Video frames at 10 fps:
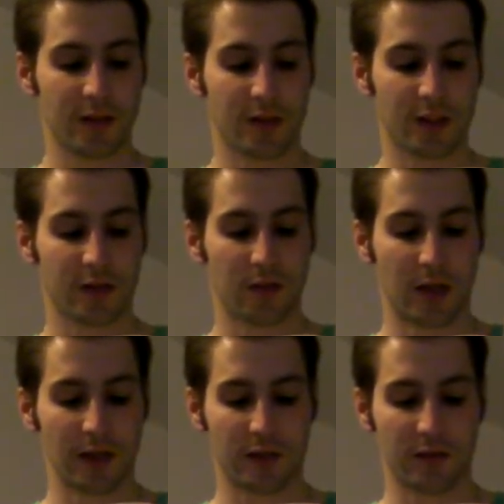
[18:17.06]
just
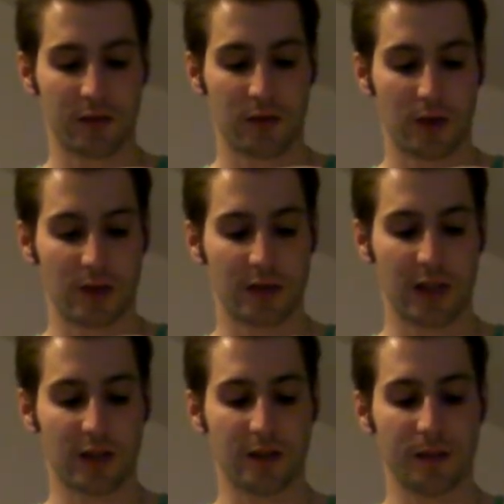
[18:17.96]
rights for
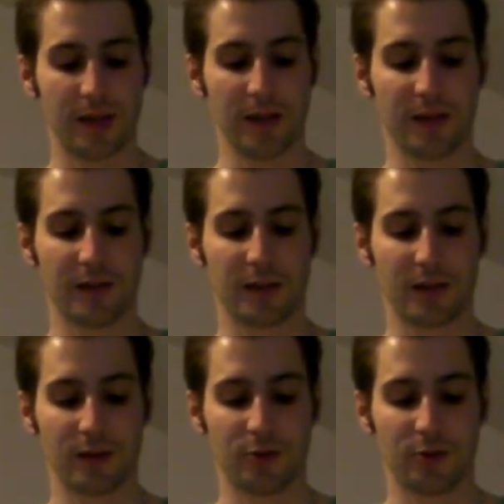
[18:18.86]
sentimental